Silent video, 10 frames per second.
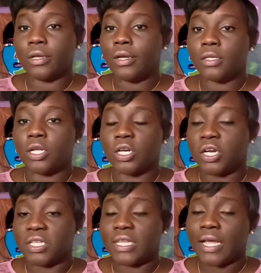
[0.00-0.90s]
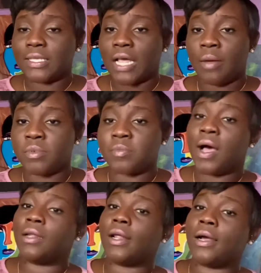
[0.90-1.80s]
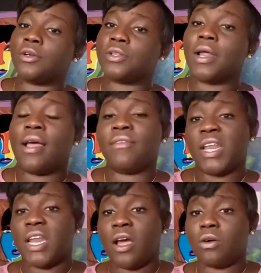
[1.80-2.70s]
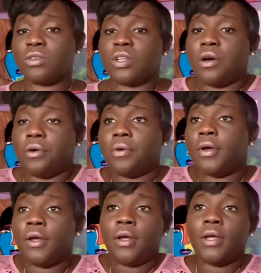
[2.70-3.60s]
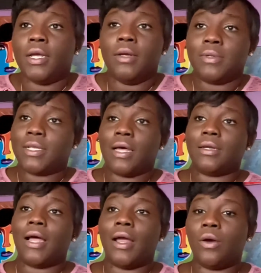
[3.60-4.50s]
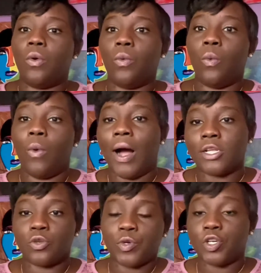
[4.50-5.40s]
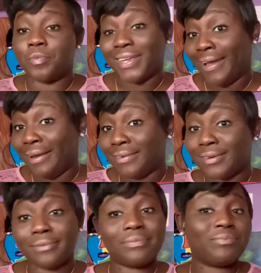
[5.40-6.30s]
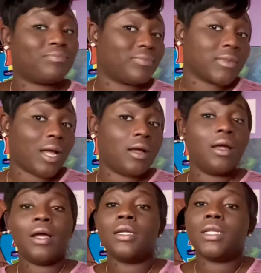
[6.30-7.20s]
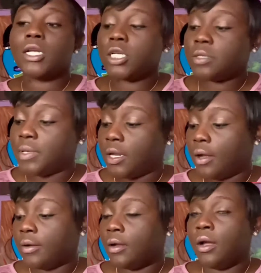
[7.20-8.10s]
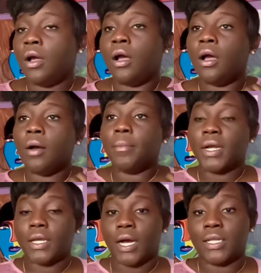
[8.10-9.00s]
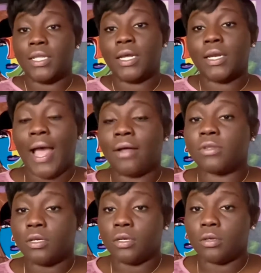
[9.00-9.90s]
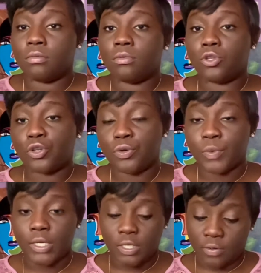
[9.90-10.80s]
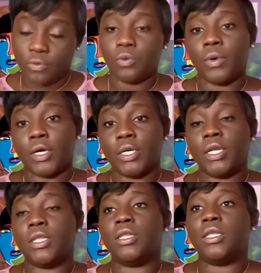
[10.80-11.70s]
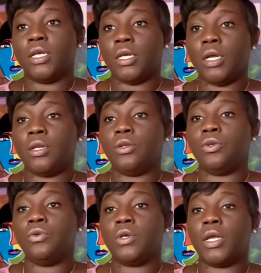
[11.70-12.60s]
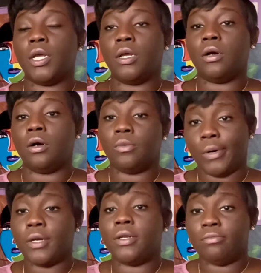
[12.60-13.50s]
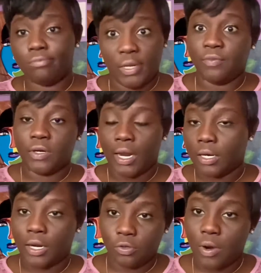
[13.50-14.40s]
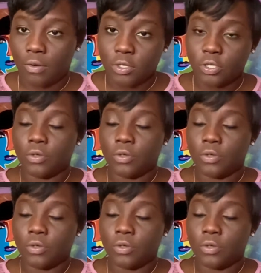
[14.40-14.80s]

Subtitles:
the exact same as my liners that I have in now, so it was kind of like, why switch them yet? That's just me though. But yeah, then after the 2 weeks of you wearing it, then you can wearing it every day like you always do.